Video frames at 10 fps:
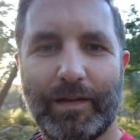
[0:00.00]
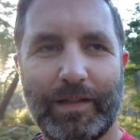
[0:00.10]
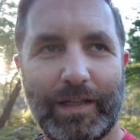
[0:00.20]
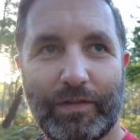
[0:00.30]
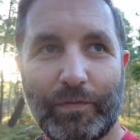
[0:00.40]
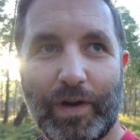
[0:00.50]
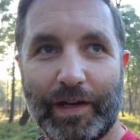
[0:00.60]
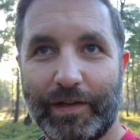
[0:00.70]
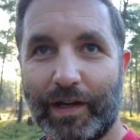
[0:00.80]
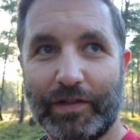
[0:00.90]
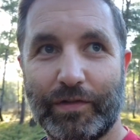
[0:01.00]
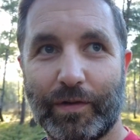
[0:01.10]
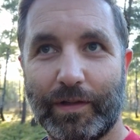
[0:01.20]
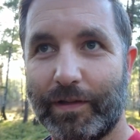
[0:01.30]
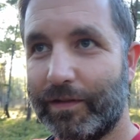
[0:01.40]
it's a rather nice
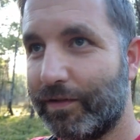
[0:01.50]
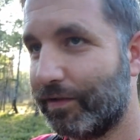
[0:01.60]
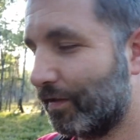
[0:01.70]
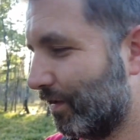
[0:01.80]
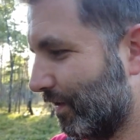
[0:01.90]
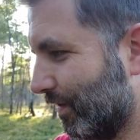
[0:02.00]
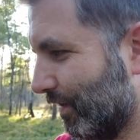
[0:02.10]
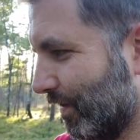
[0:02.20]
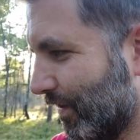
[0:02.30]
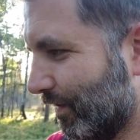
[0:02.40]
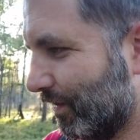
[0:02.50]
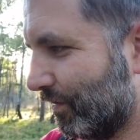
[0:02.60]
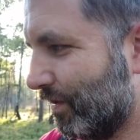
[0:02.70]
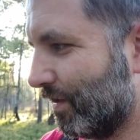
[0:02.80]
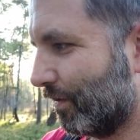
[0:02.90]
shot. Just this
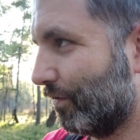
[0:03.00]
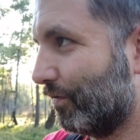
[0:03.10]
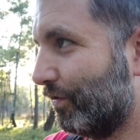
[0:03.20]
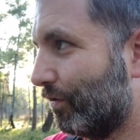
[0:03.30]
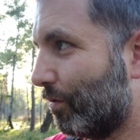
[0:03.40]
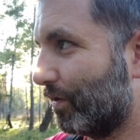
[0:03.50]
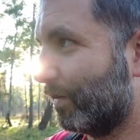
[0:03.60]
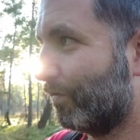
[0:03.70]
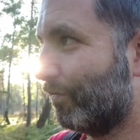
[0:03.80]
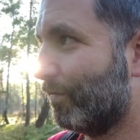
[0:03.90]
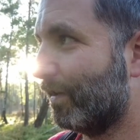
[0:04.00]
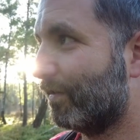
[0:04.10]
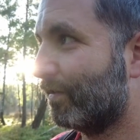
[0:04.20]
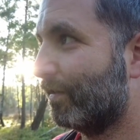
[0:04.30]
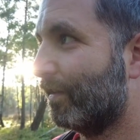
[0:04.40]
deer going through
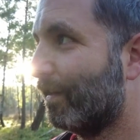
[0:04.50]
these,